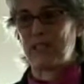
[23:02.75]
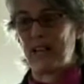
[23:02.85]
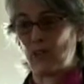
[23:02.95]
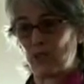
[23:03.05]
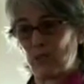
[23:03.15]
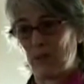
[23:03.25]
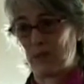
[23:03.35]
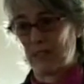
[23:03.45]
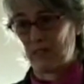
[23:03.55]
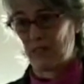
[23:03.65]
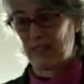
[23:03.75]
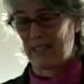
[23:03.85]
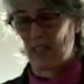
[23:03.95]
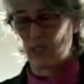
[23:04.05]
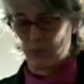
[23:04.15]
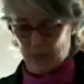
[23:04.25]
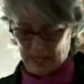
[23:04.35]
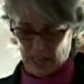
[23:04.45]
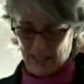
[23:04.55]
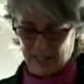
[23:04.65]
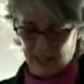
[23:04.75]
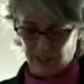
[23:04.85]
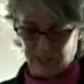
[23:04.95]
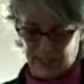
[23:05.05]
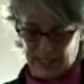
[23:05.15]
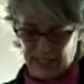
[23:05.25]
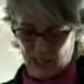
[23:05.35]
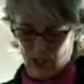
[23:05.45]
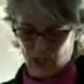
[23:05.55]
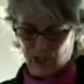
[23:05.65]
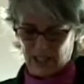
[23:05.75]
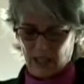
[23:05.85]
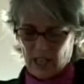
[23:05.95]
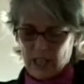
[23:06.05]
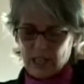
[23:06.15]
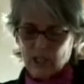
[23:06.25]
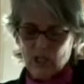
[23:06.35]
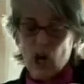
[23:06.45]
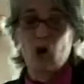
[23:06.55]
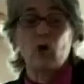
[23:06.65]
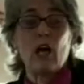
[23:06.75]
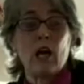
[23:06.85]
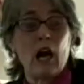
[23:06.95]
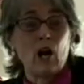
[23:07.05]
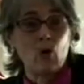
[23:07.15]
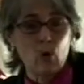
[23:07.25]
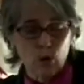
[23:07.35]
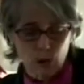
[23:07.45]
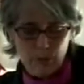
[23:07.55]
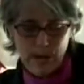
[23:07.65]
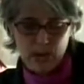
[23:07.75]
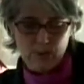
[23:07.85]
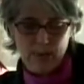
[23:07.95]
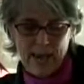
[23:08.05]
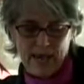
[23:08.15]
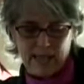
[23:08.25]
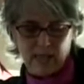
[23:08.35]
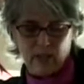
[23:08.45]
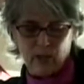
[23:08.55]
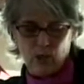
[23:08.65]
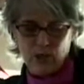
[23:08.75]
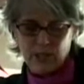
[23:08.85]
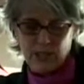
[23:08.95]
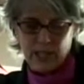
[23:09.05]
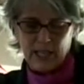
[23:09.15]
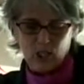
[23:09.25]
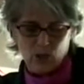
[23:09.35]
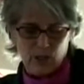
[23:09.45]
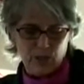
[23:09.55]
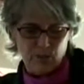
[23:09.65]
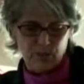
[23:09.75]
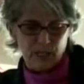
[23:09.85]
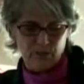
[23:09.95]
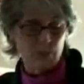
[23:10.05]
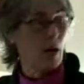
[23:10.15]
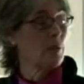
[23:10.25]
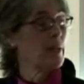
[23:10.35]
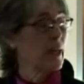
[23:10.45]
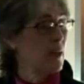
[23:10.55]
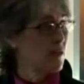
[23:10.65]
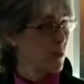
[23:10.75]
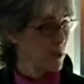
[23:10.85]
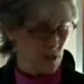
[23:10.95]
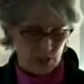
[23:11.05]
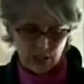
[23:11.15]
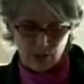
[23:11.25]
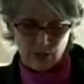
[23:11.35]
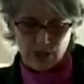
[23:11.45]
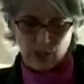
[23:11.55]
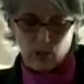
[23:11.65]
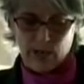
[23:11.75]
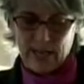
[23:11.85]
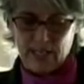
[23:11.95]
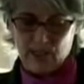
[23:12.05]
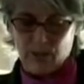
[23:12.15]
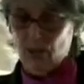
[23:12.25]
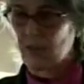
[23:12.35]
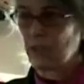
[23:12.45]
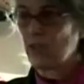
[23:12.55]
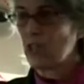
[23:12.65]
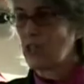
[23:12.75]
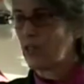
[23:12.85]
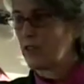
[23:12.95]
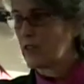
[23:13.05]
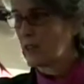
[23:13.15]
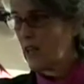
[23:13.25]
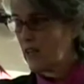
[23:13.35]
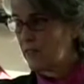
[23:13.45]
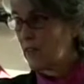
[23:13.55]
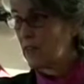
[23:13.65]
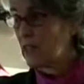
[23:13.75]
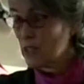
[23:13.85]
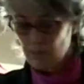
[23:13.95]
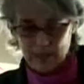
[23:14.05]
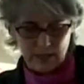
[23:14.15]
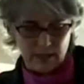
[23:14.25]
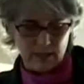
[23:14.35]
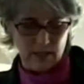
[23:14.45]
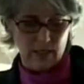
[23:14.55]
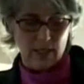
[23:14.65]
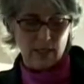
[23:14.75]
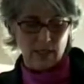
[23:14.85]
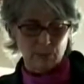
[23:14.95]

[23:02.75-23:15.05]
the potatoes, the bun, and everything else, but I think you'll find it interesting. So, a quarter-pound patty of USDA choice beef probably came from a steer that grazed for the first year of its life on independent